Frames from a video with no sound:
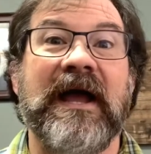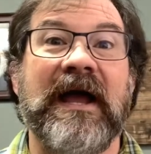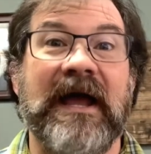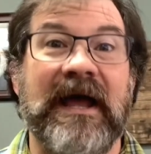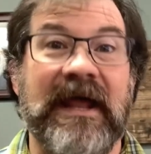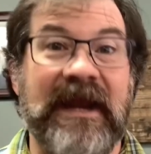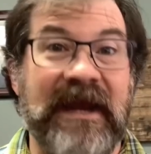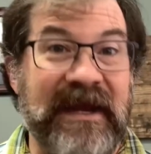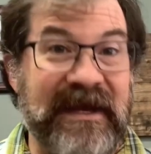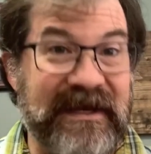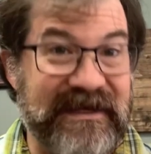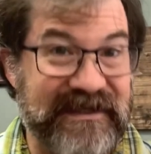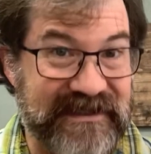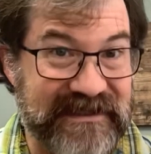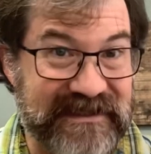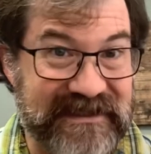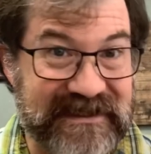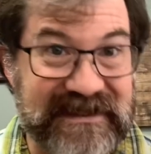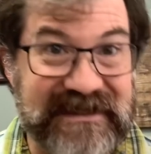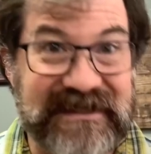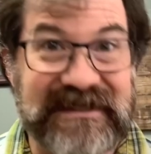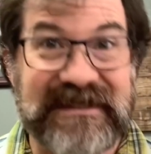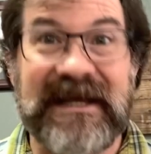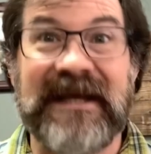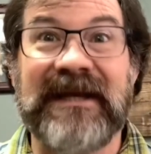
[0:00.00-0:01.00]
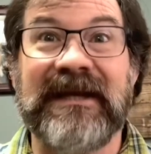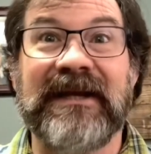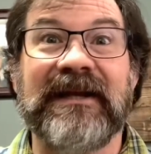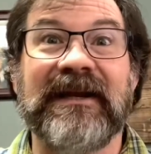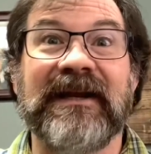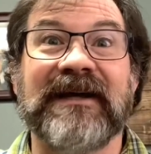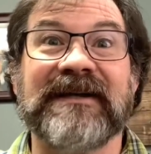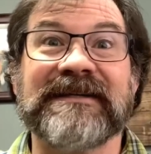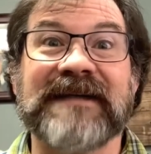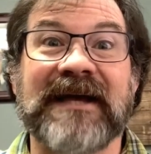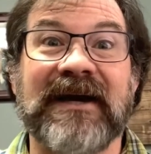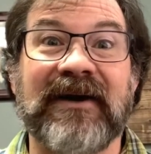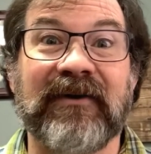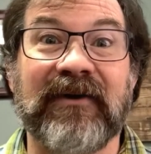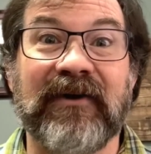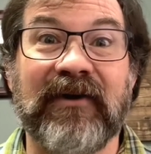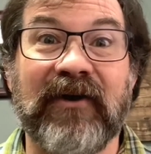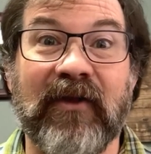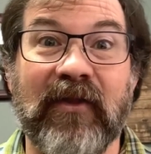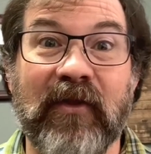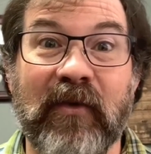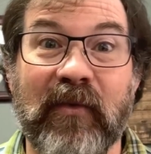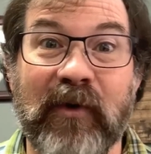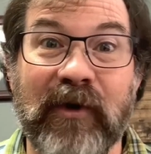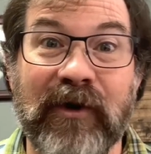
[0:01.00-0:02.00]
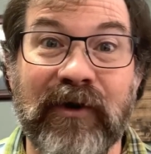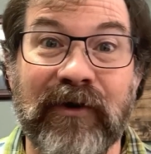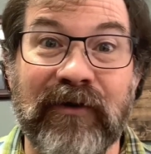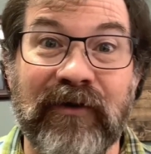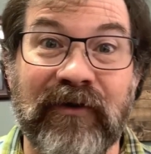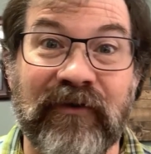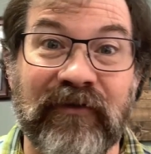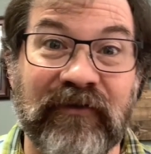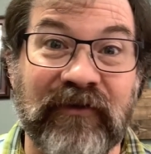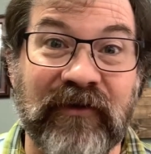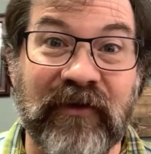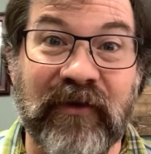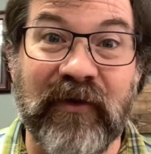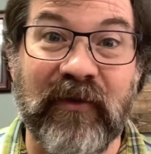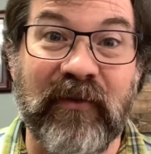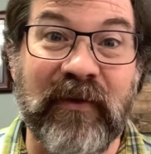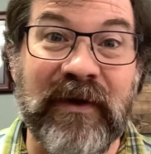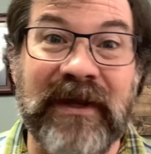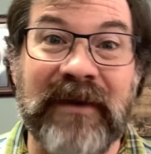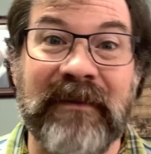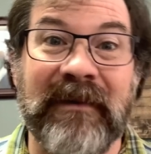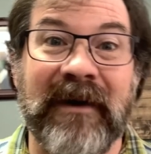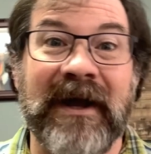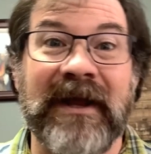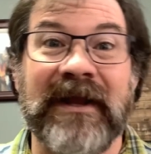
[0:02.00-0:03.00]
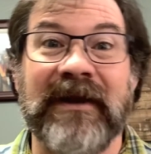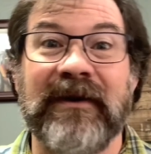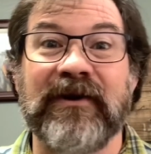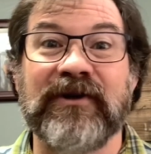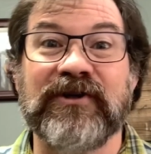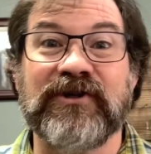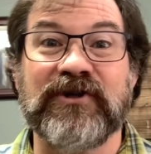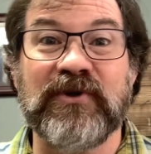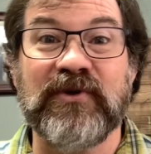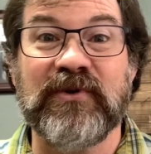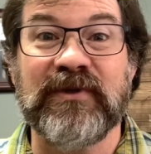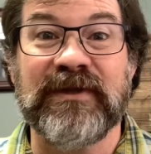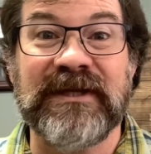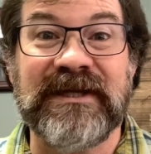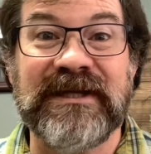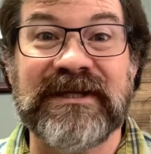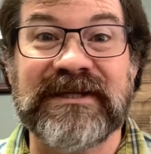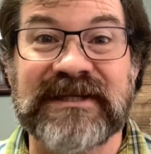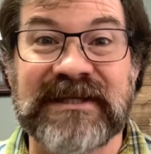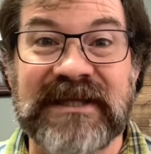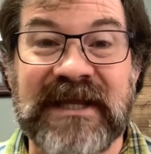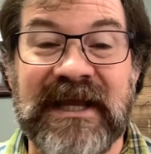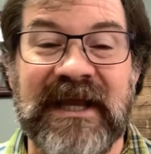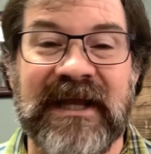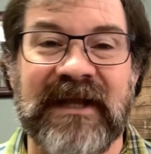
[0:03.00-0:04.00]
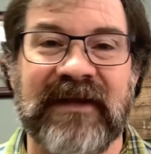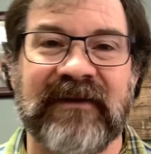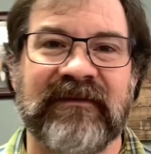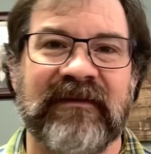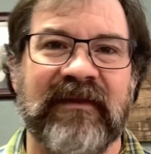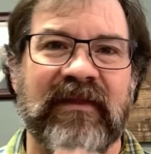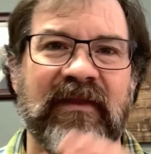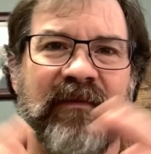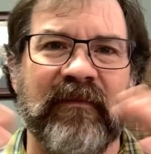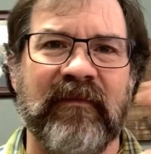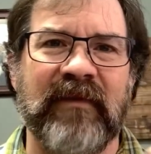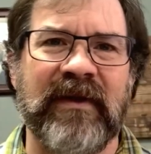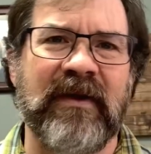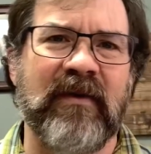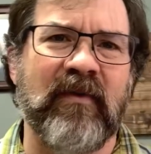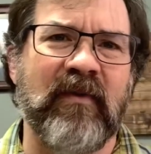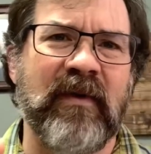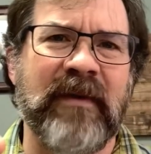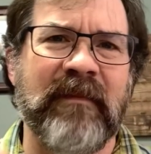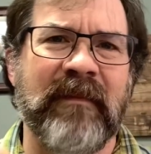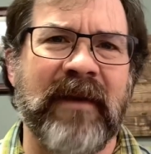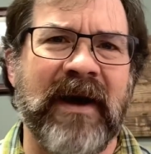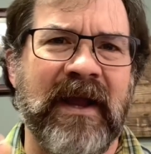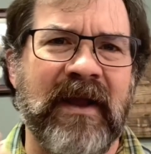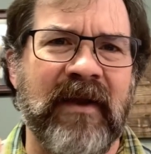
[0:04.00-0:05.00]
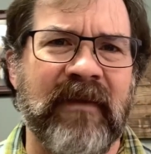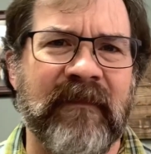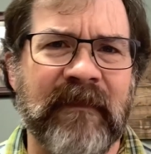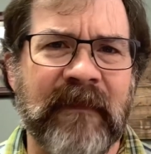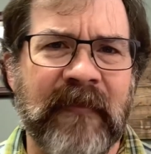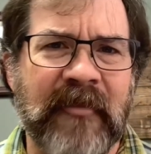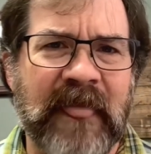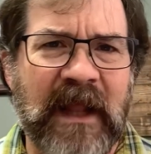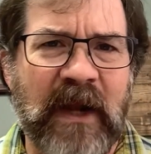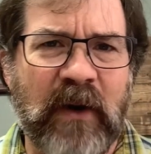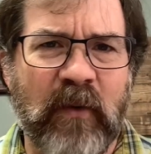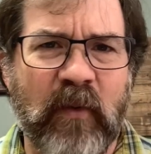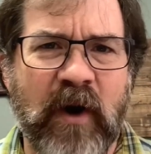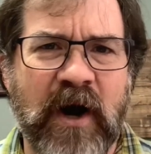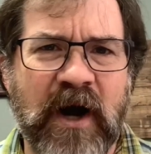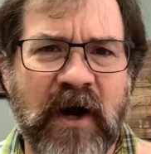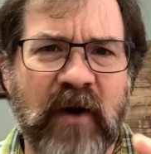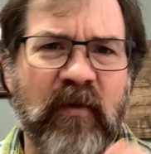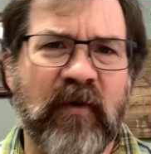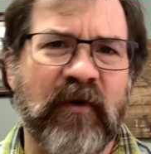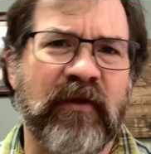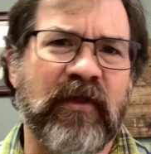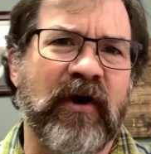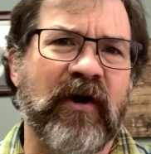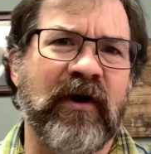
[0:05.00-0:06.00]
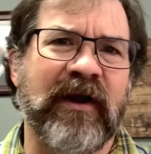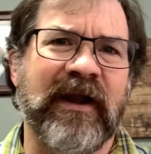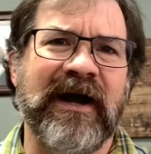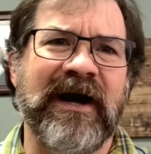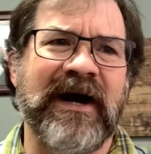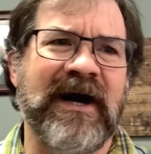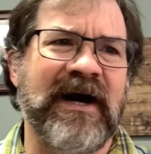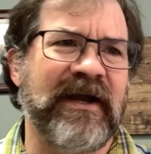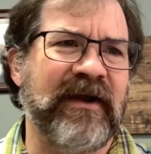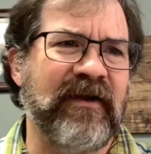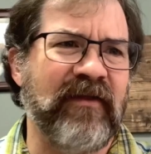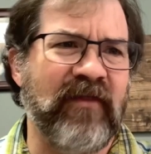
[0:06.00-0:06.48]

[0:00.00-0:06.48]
And sending us out into the world so that we might do these things and that we, we might walk with our God.